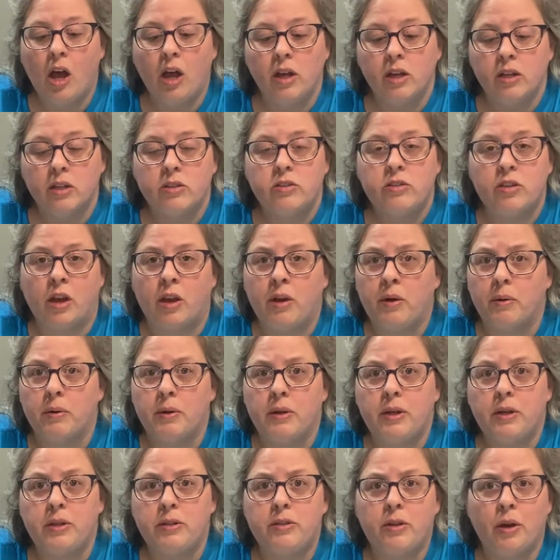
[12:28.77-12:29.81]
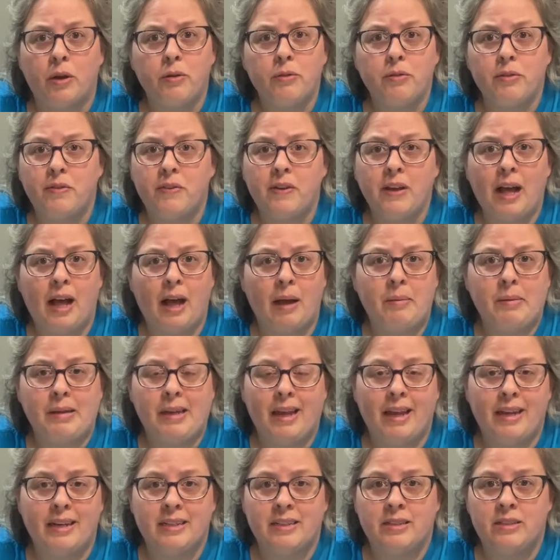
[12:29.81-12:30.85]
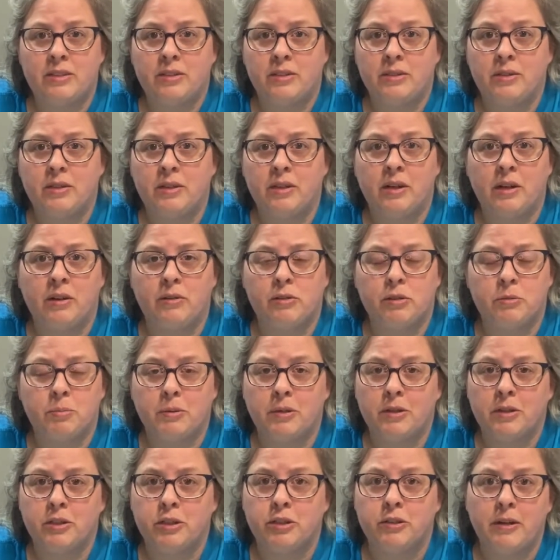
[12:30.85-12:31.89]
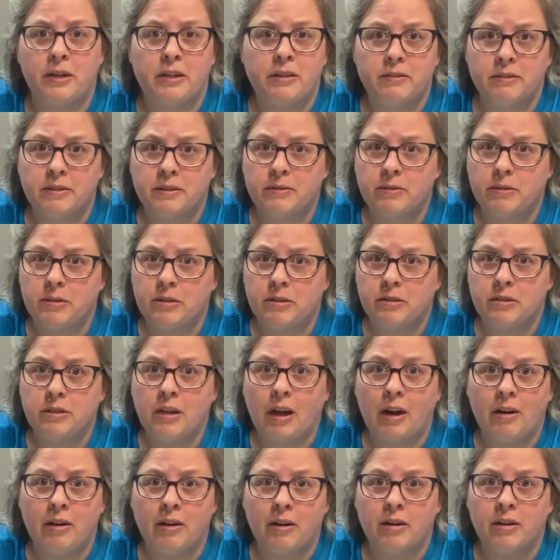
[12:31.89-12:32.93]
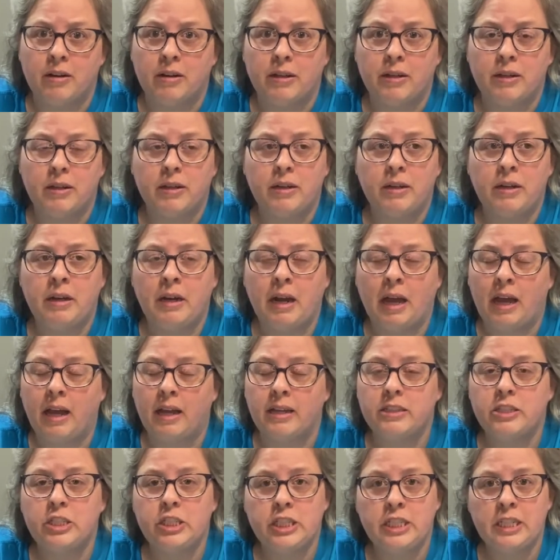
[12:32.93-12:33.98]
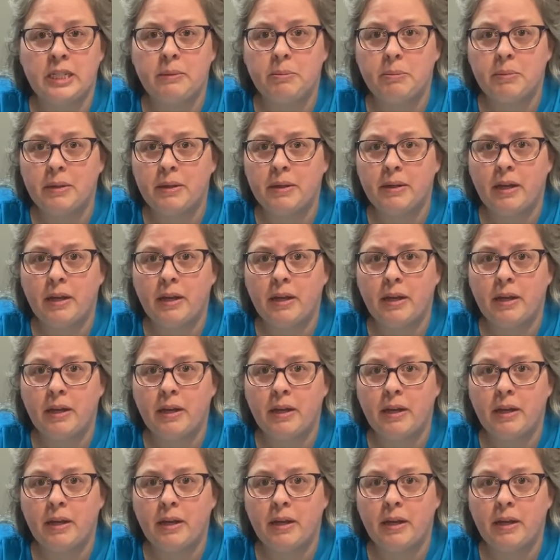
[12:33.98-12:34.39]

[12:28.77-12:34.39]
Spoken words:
So don't feel obligated to, you know, splurge. Creative Grid rulers are not cheap.